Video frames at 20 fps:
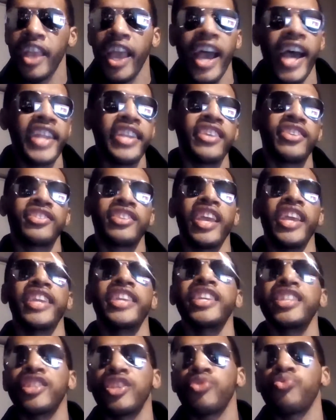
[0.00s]
I didn't say
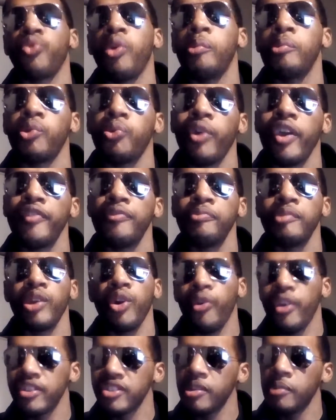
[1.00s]
get this woman away from me
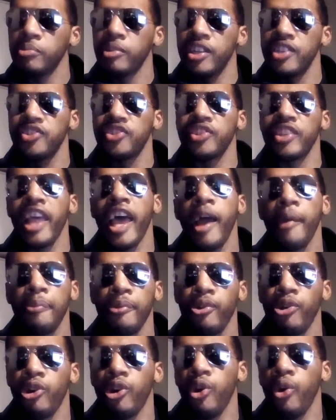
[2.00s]
or else I'm going to slap
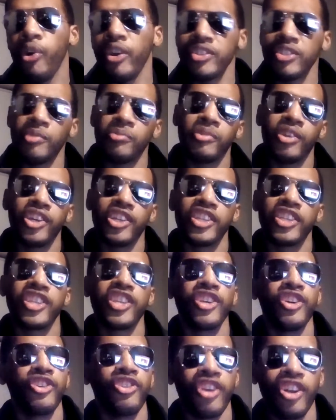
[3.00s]
her or else I'm going to
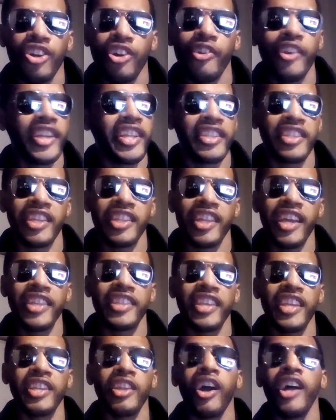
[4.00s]
kill her or anything like
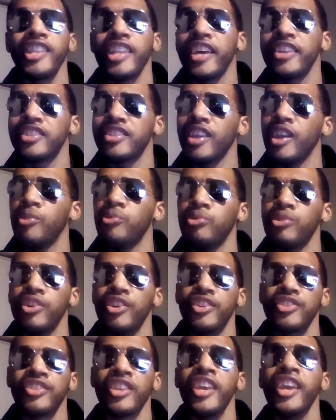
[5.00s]
that. No, all I said
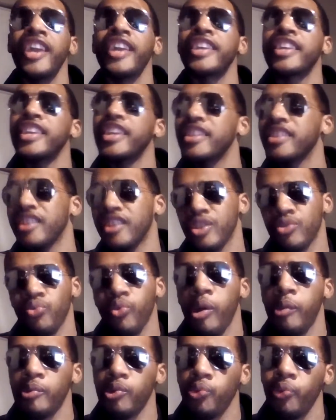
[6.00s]
was get this
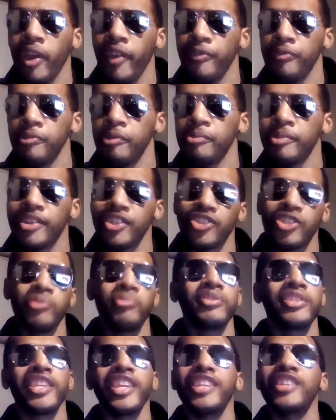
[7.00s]
woman away from me because she
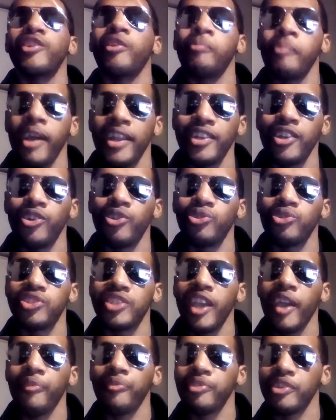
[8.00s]
was getting on my nerves
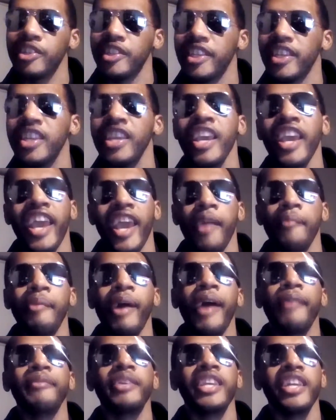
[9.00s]
definitely, and
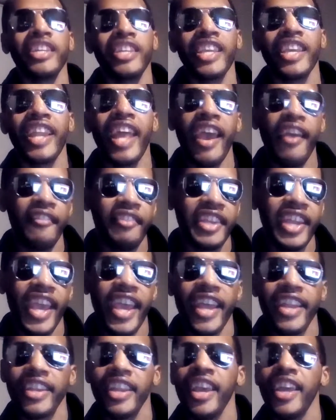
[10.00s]
by me again having
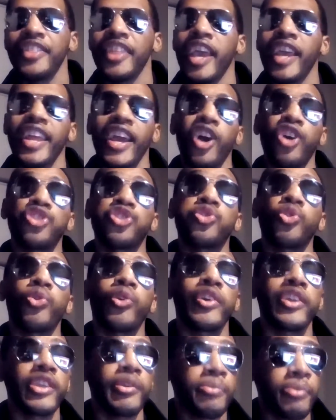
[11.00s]
that
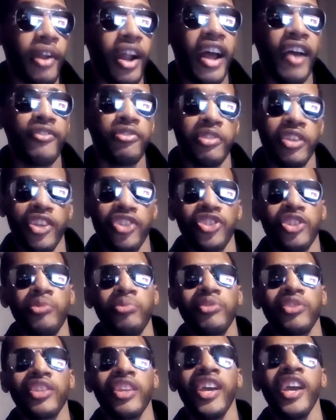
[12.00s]
authority problem because she
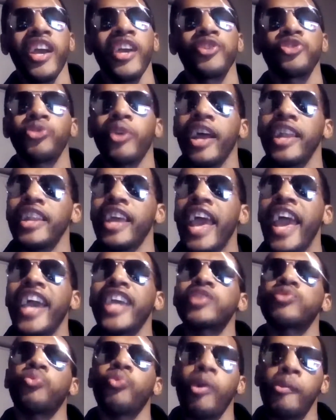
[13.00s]
was trying to
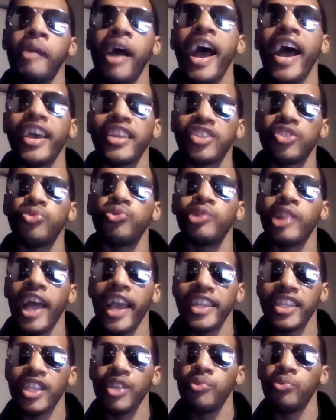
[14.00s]
ask what my school
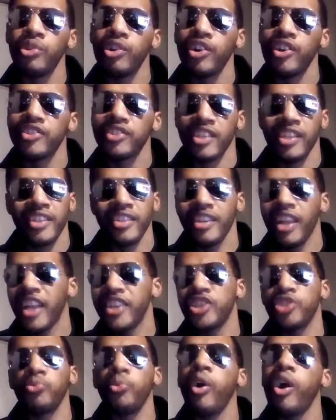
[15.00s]
ID was, and I
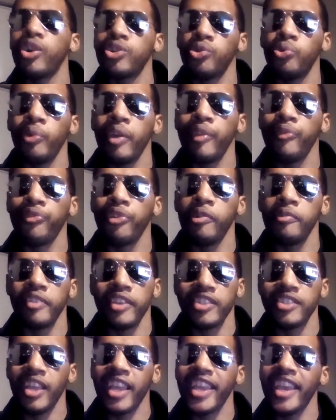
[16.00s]
just walked away from her
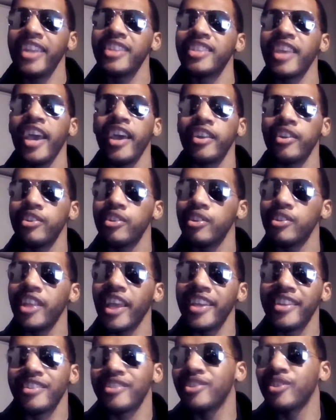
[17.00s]
because I got tired of her
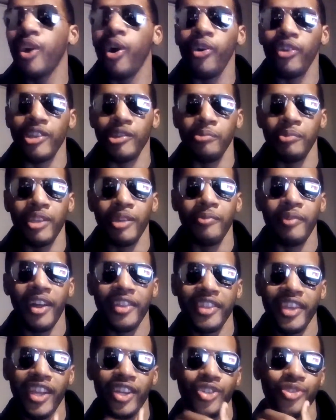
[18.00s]
like talking to me
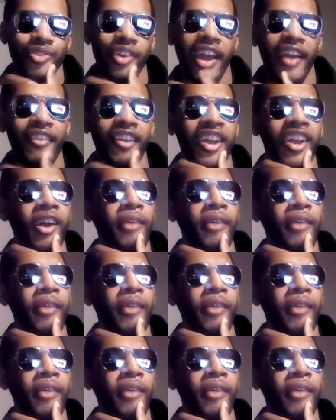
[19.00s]
about that crap.